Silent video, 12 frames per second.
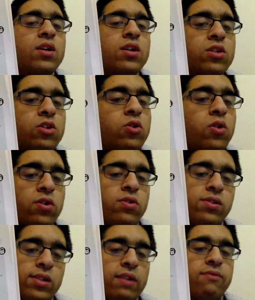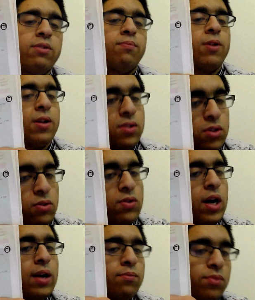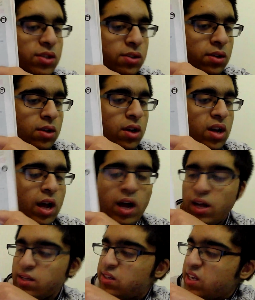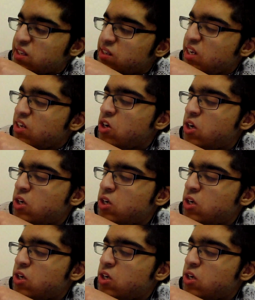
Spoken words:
207 plus 2 times 16. You could